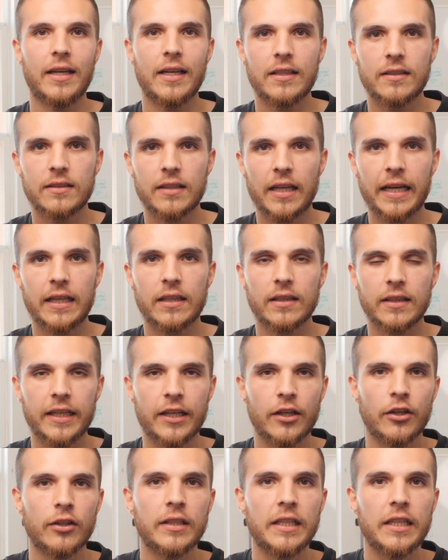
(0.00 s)
It's like
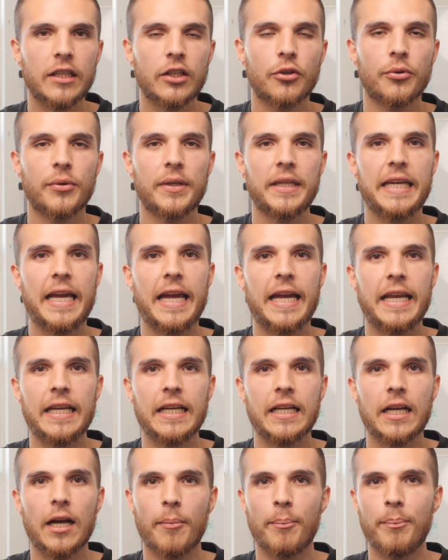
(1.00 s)
literally
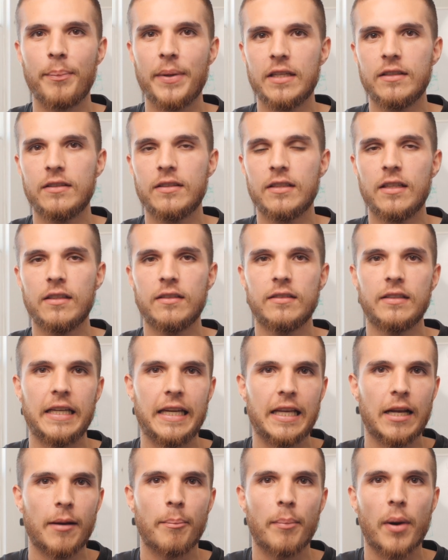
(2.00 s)
creating a business
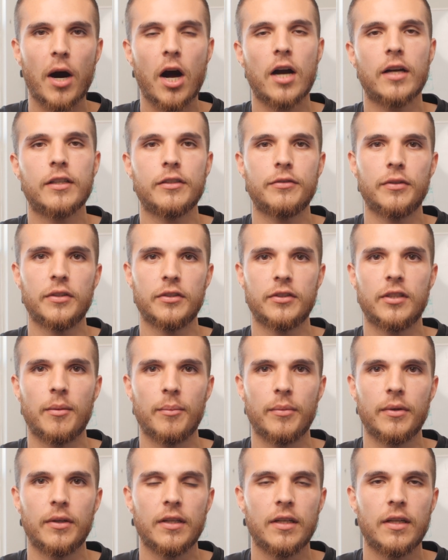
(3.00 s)
in a box for
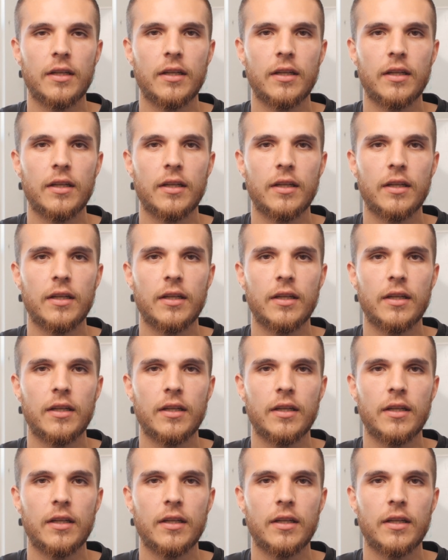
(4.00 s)
somebody.